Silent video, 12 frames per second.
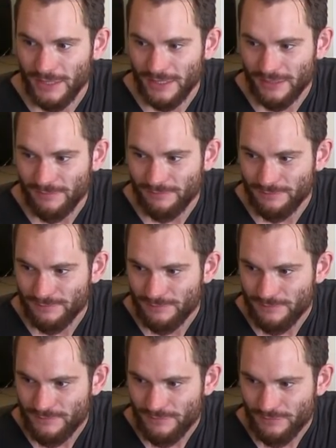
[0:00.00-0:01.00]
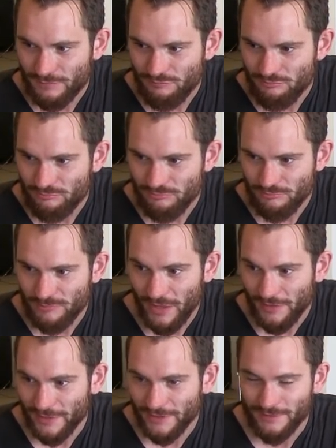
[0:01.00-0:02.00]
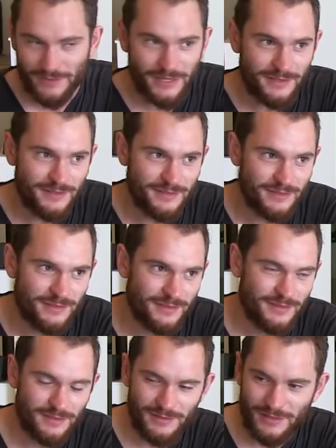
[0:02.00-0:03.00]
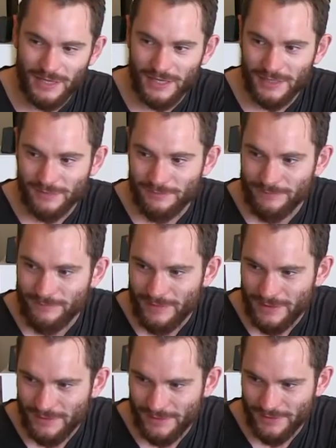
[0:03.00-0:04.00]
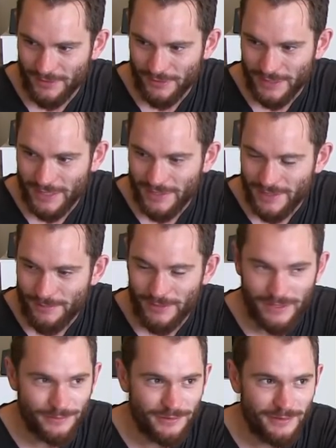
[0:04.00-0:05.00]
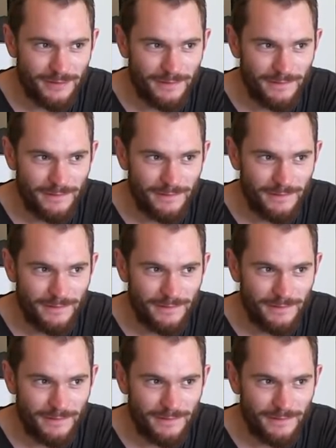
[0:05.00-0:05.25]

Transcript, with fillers: Um, nothing, in fact. No. Um, there's no Unless you take away their